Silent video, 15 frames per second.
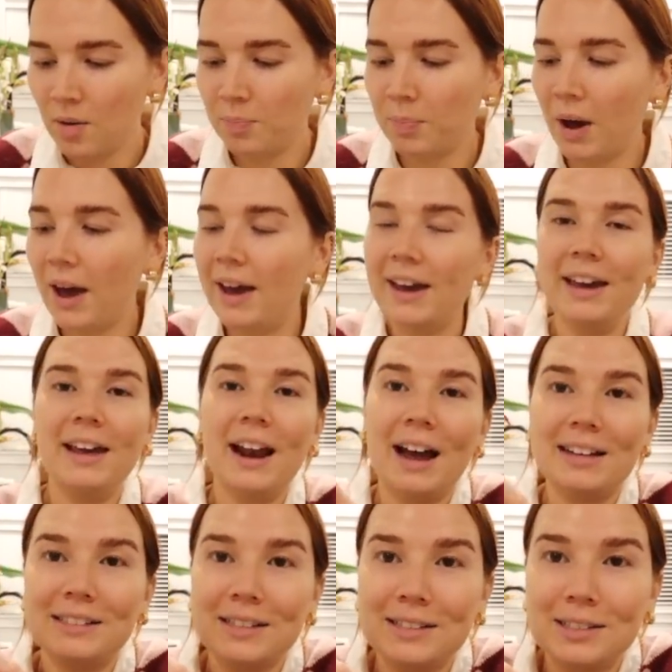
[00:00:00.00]
But it
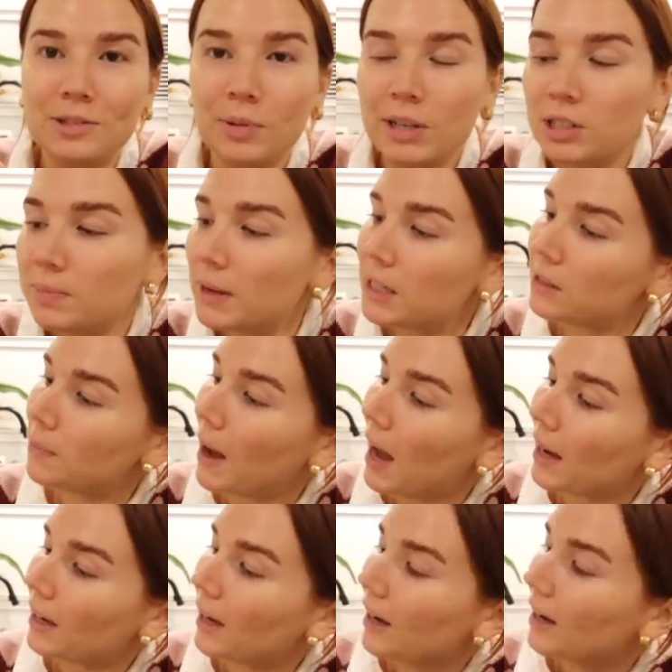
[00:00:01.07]
has a Swiss Miss
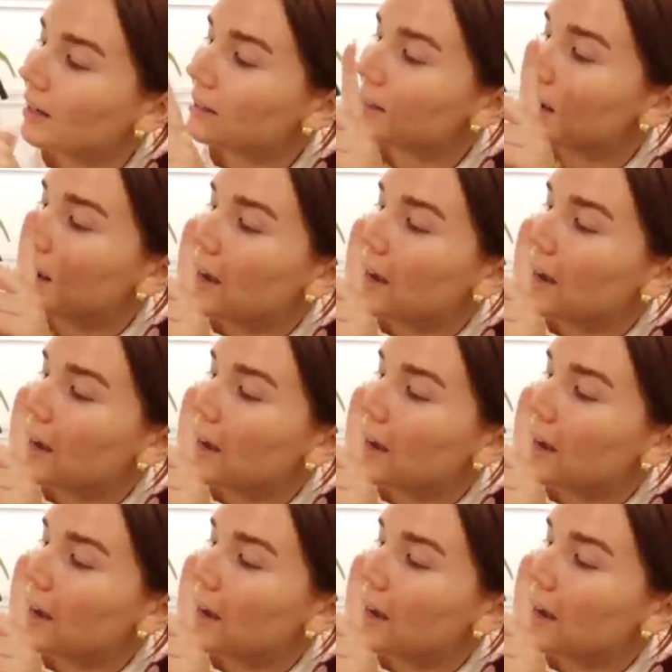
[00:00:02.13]
packet,